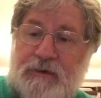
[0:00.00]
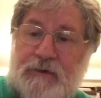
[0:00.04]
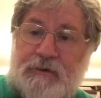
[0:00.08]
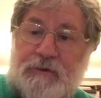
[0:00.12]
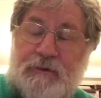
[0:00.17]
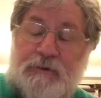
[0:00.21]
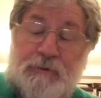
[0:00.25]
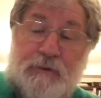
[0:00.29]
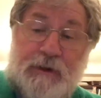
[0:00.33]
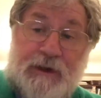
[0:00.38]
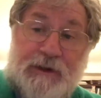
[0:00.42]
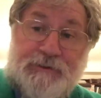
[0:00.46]

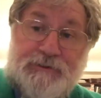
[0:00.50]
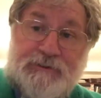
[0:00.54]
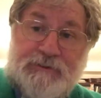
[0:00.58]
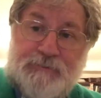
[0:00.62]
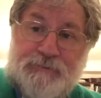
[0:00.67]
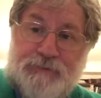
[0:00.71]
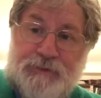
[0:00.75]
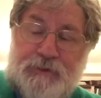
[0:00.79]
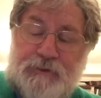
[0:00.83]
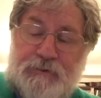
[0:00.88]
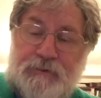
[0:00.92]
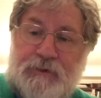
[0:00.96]
Rwanda
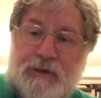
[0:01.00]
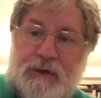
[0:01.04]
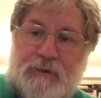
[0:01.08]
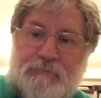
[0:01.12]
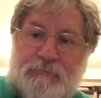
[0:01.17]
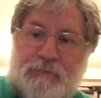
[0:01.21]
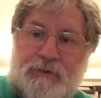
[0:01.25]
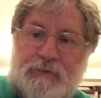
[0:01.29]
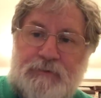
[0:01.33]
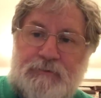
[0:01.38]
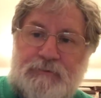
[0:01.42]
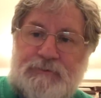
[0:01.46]
programme
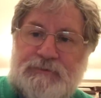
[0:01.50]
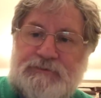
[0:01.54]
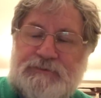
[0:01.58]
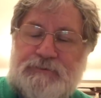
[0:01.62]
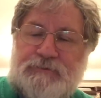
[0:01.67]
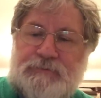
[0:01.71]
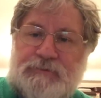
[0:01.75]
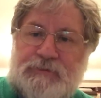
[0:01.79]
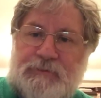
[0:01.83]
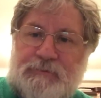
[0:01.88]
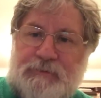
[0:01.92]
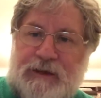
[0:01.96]
was
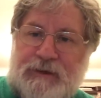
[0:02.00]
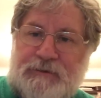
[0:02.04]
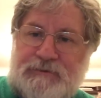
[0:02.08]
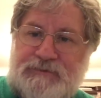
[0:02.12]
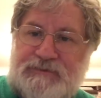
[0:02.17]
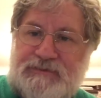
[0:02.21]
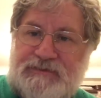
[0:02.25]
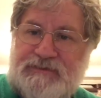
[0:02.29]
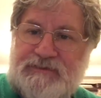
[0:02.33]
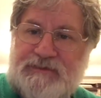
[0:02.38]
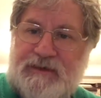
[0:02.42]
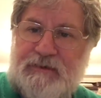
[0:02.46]
all about
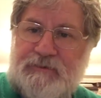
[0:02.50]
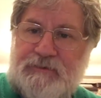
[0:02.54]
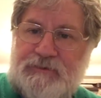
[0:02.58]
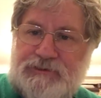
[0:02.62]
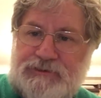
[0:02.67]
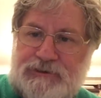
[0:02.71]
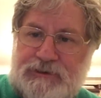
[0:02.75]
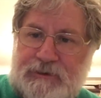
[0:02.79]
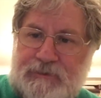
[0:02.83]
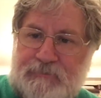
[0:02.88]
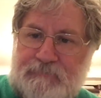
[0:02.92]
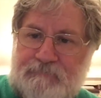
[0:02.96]

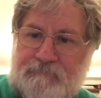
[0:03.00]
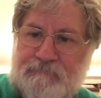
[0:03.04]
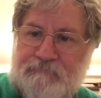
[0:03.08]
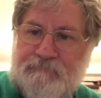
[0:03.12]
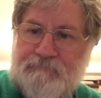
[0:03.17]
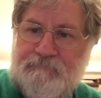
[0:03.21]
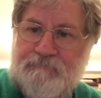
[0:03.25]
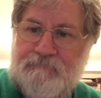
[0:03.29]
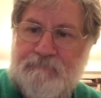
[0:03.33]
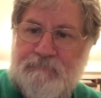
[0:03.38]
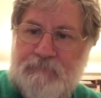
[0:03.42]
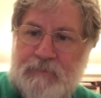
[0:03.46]
discouraging.
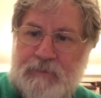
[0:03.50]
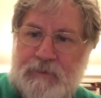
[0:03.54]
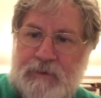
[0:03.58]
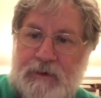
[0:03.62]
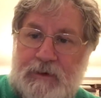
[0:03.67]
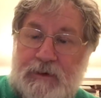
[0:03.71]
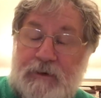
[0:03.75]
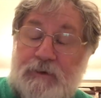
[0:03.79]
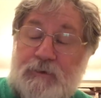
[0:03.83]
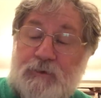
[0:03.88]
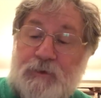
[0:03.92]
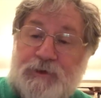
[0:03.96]

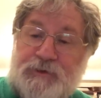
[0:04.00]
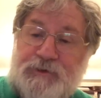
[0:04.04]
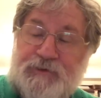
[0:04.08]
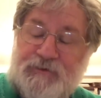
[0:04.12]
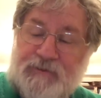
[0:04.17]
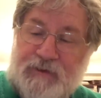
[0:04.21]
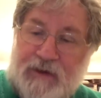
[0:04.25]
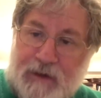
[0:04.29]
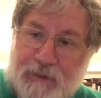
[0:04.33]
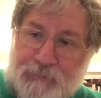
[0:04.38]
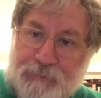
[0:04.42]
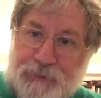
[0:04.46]
What has
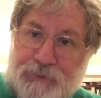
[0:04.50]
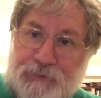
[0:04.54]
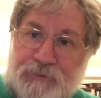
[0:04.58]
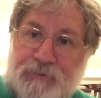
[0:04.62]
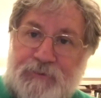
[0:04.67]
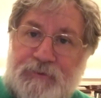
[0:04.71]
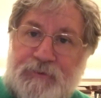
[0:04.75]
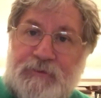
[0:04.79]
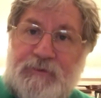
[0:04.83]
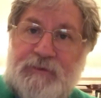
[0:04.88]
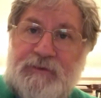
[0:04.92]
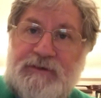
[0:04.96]

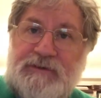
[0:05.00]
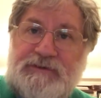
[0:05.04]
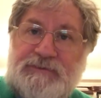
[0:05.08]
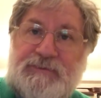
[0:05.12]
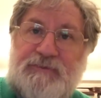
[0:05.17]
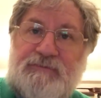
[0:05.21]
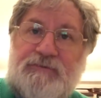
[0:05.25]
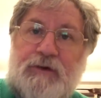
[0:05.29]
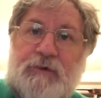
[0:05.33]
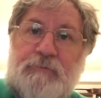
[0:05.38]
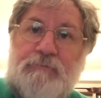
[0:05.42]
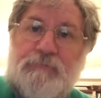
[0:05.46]
happened is
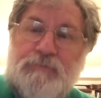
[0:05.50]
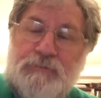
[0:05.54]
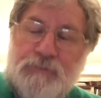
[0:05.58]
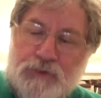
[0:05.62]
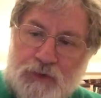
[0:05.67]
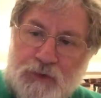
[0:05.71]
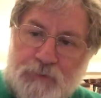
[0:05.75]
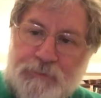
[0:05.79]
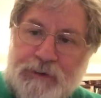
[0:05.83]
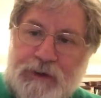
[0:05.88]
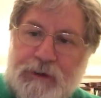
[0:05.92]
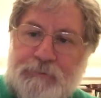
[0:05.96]
we've got
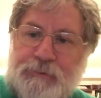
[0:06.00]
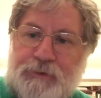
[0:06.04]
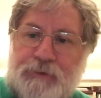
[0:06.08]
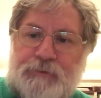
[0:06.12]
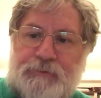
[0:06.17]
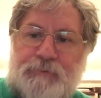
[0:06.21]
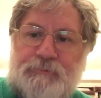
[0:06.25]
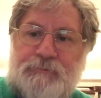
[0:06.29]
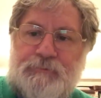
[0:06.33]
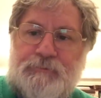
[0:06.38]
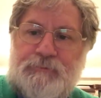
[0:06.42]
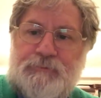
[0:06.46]
more
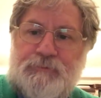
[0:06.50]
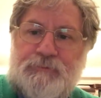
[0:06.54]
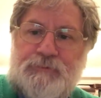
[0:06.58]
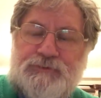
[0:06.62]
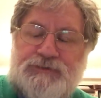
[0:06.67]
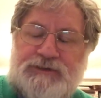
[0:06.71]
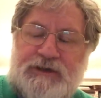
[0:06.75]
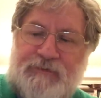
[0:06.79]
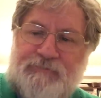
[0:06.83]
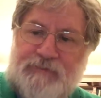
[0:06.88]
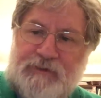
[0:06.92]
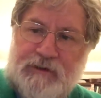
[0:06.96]
people
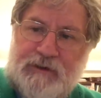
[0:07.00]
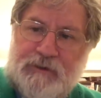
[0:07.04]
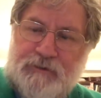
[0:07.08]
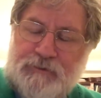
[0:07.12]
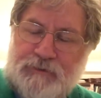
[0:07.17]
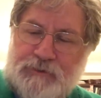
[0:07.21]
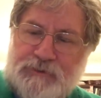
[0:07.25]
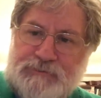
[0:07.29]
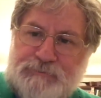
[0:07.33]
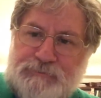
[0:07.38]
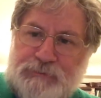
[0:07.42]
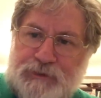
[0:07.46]
travelling
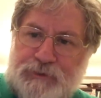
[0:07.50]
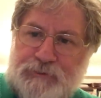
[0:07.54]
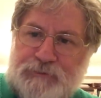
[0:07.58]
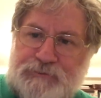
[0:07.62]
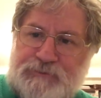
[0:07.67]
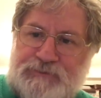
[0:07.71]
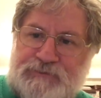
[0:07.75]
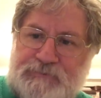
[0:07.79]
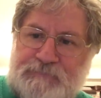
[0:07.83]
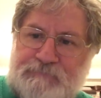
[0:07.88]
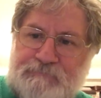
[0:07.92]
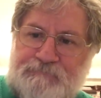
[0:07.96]
across
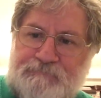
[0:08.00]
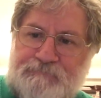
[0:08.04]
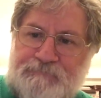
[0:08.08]
boats.